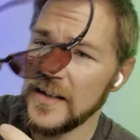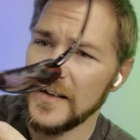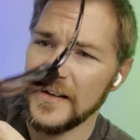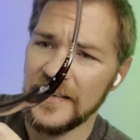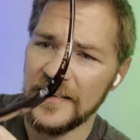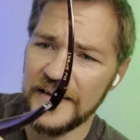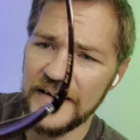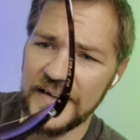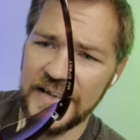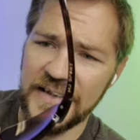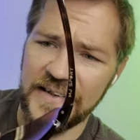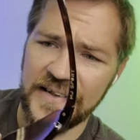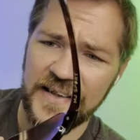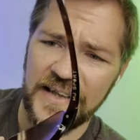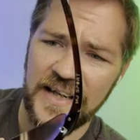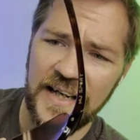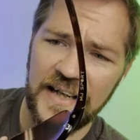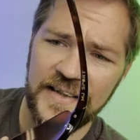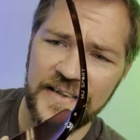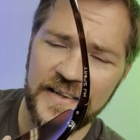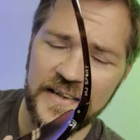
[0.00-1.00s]
These
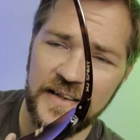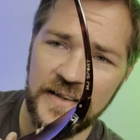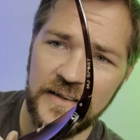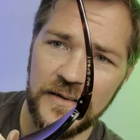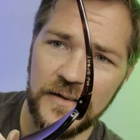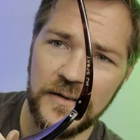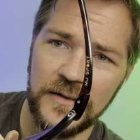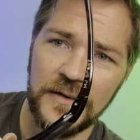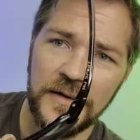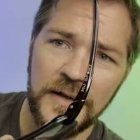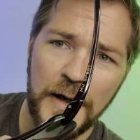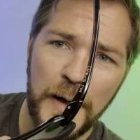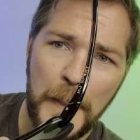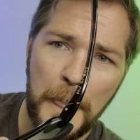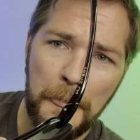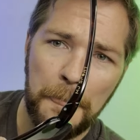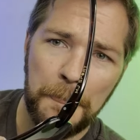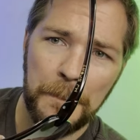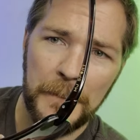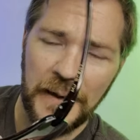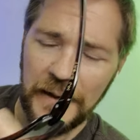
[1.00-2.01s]
guys here,
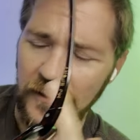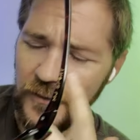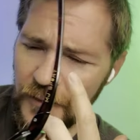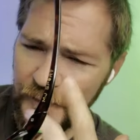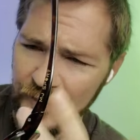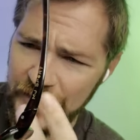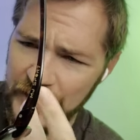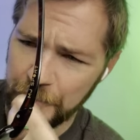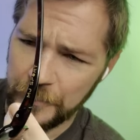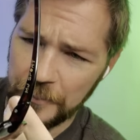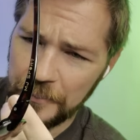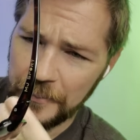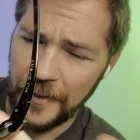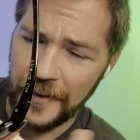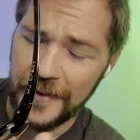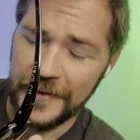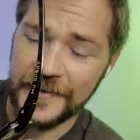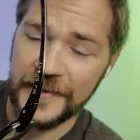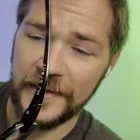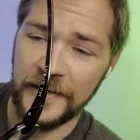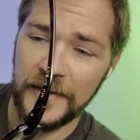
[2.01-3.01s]
I don't know if it's a
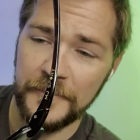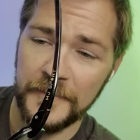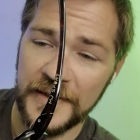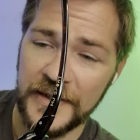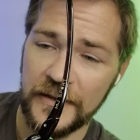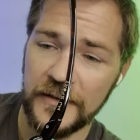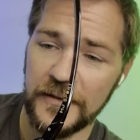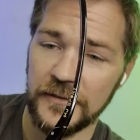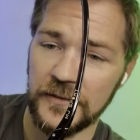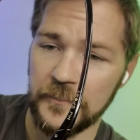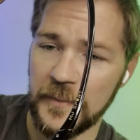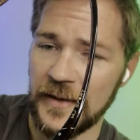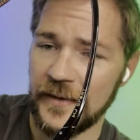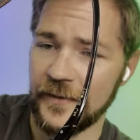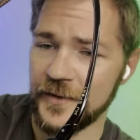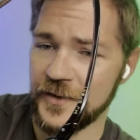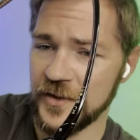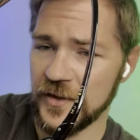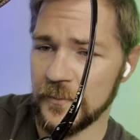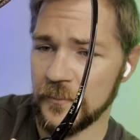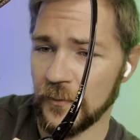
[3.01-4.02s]
proprietary material to Maui
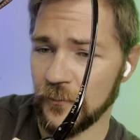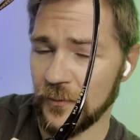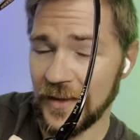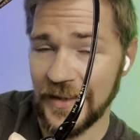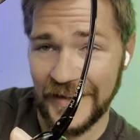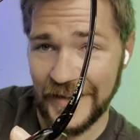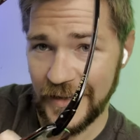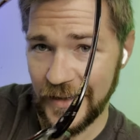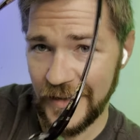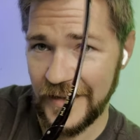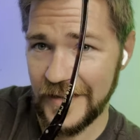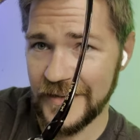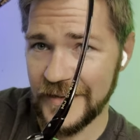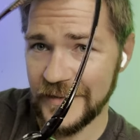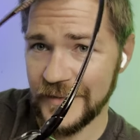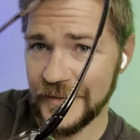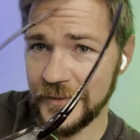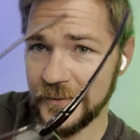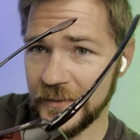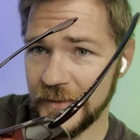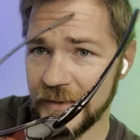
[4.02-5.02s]
Jim, but what I can
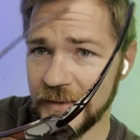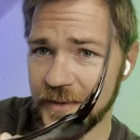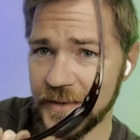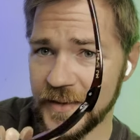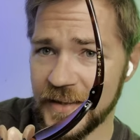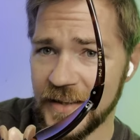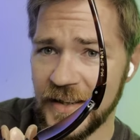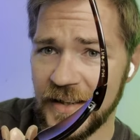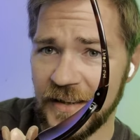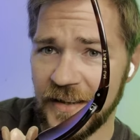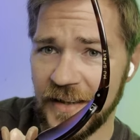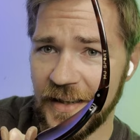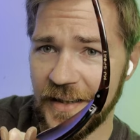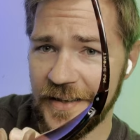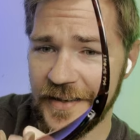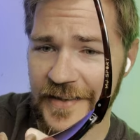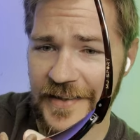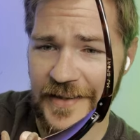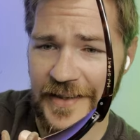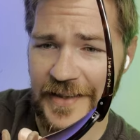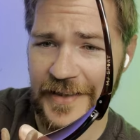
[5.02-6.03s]
tell you is it
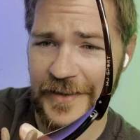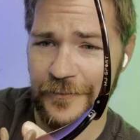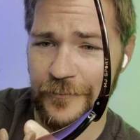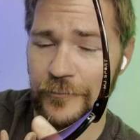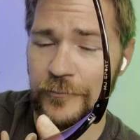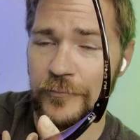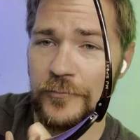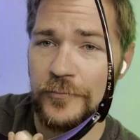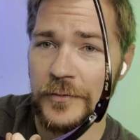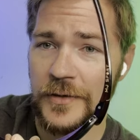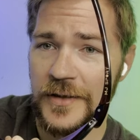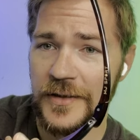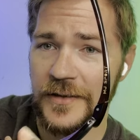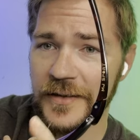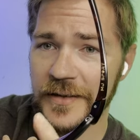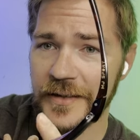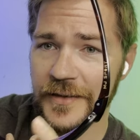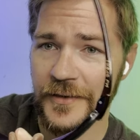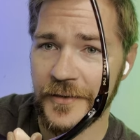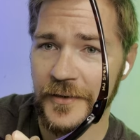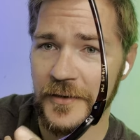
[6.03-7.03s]
is a
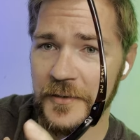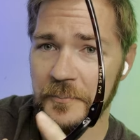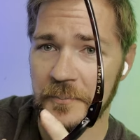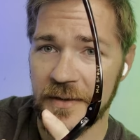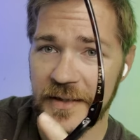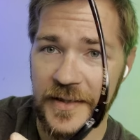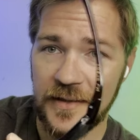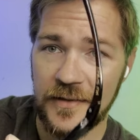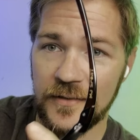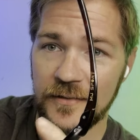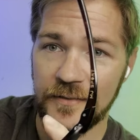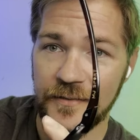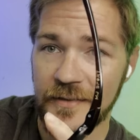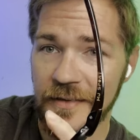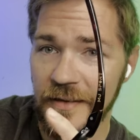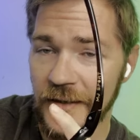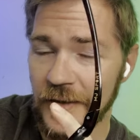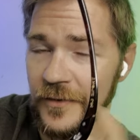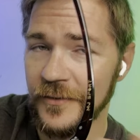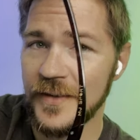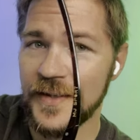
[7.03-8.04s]
really good material
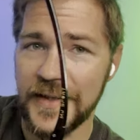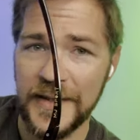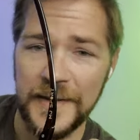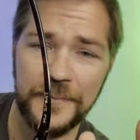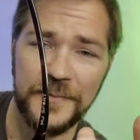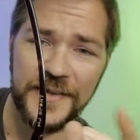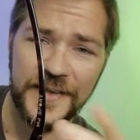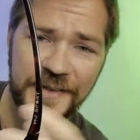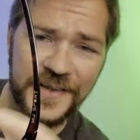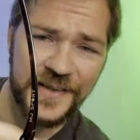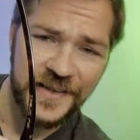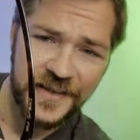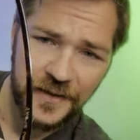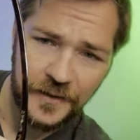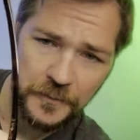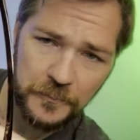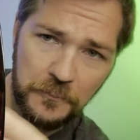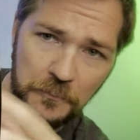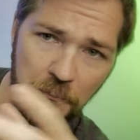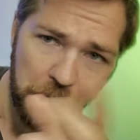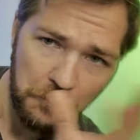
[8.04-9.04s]
that only seems to
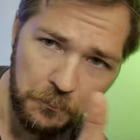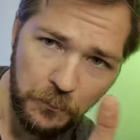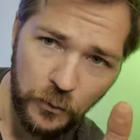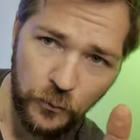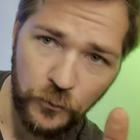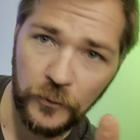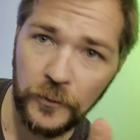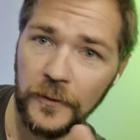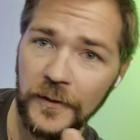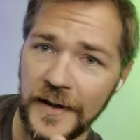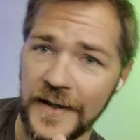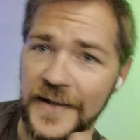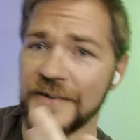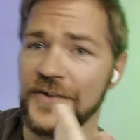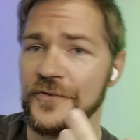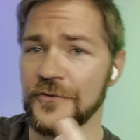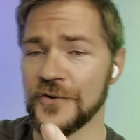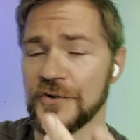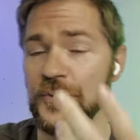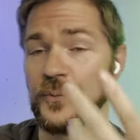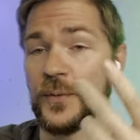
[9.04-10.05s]
stick more as
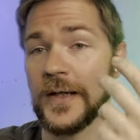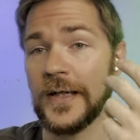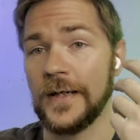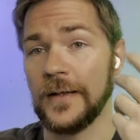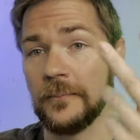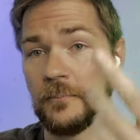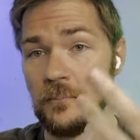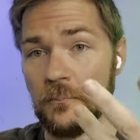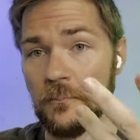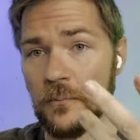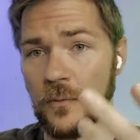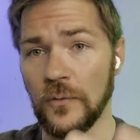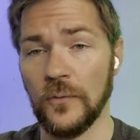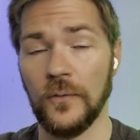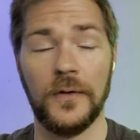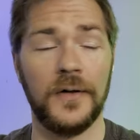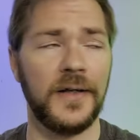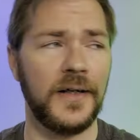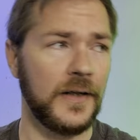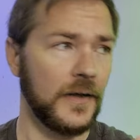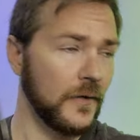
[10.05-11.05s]
you sweat
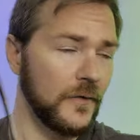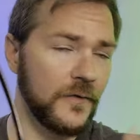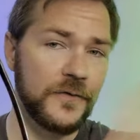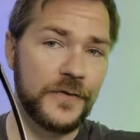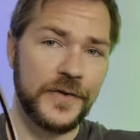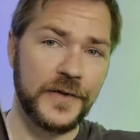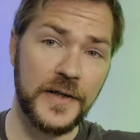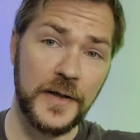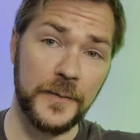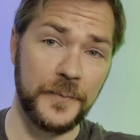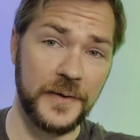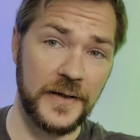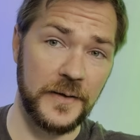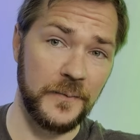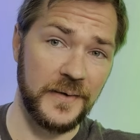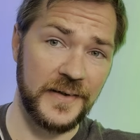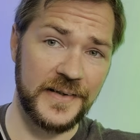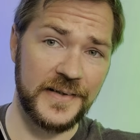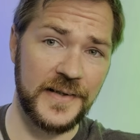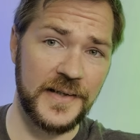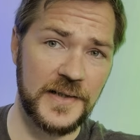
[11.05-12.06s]
more. And I know there's a company that
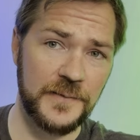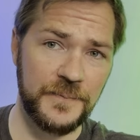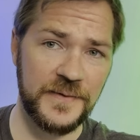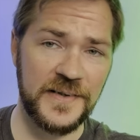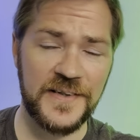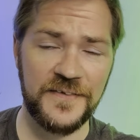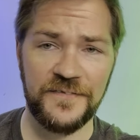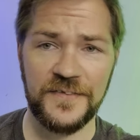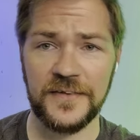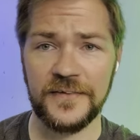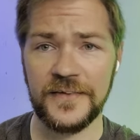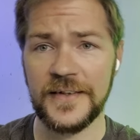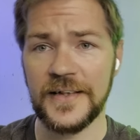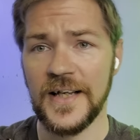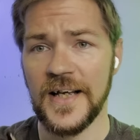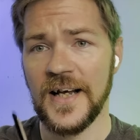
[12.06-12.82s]
makes that specifically.